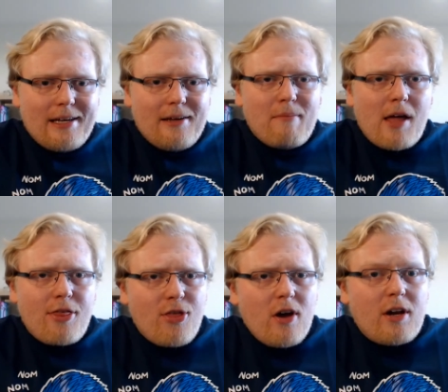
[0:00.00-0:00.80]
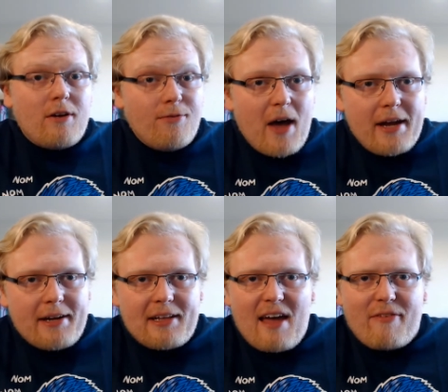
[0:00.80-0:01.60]
My third and final
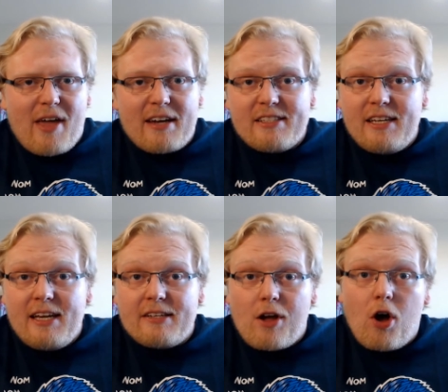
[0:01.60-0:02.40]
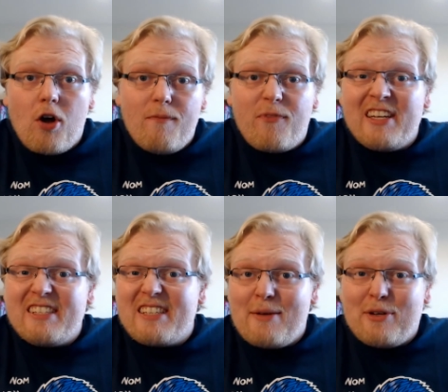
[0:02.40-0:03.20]
caveat is here to hopefully
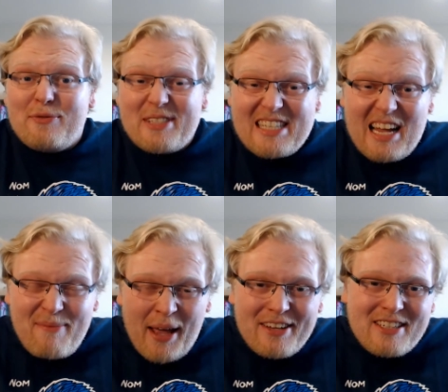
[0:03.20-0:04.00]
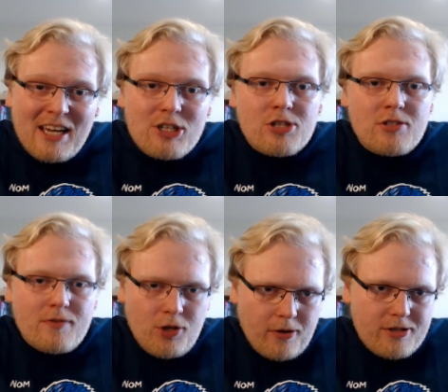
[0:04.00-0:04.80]
stave off some accusations of
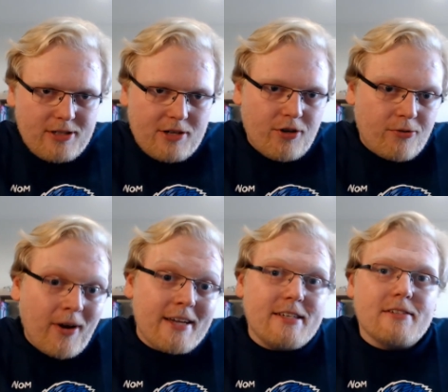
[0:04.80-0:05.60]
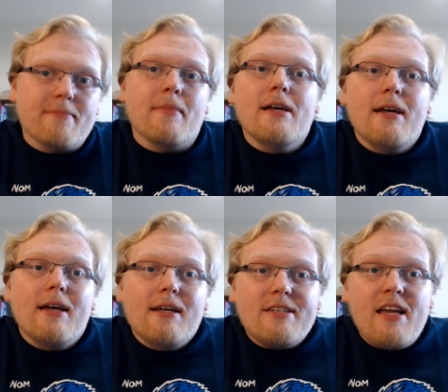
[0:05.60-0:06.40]
Eurocentric racism.
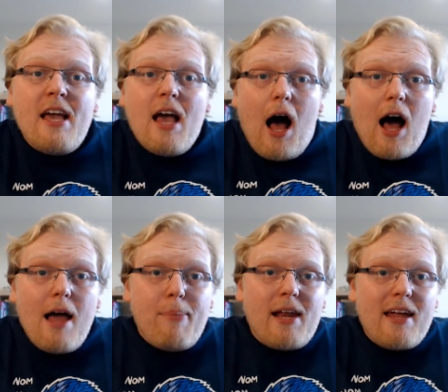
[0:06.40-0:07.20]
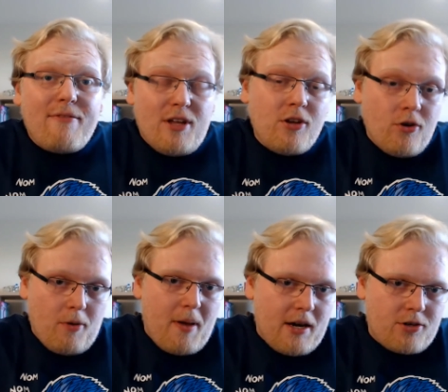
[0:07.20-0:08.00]
See, I believe that
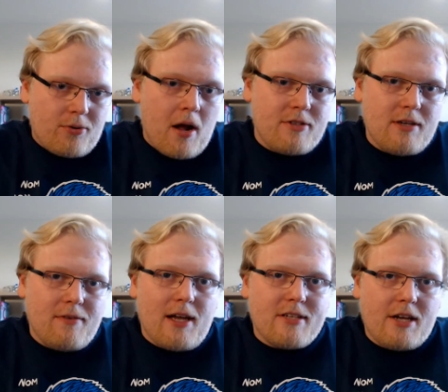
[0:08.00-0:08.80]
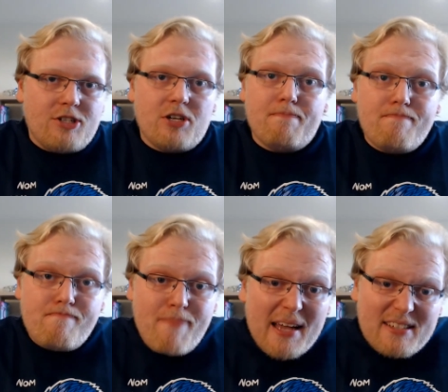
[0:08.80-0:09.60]
European derived civilization
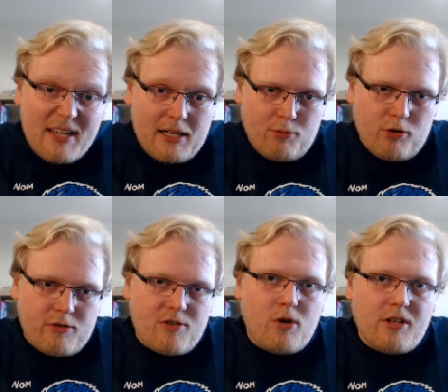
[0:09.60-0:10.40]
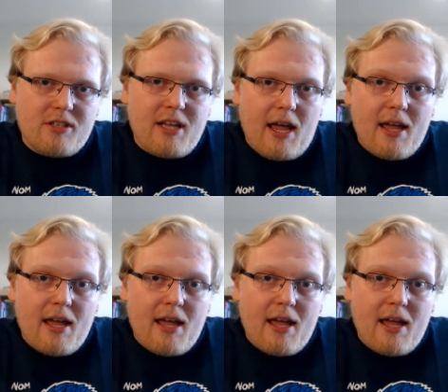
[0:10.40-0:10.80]
basically rules the world today.